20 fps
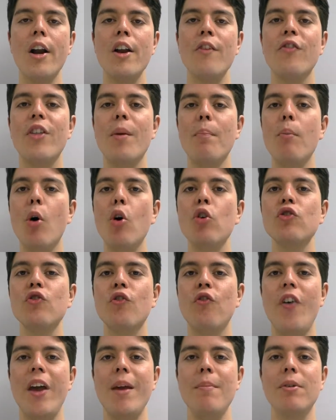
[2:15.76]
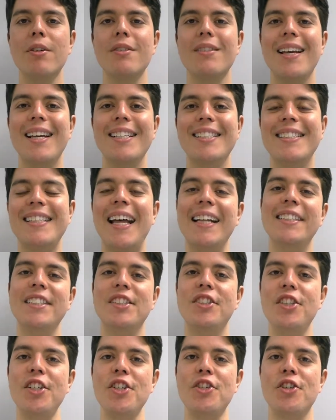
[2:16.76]
One of the most famous
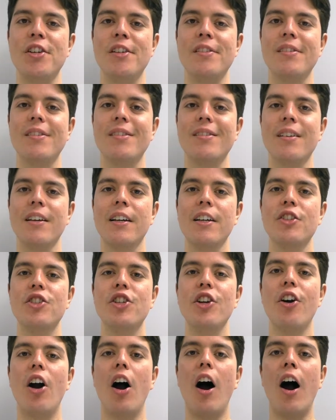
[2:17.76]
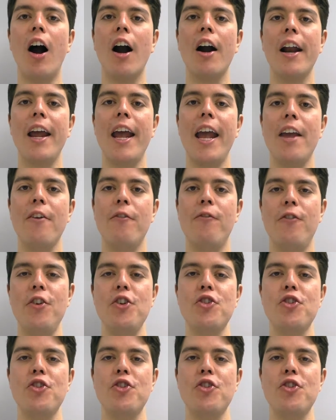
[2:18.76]
statisticians, Sir R.A.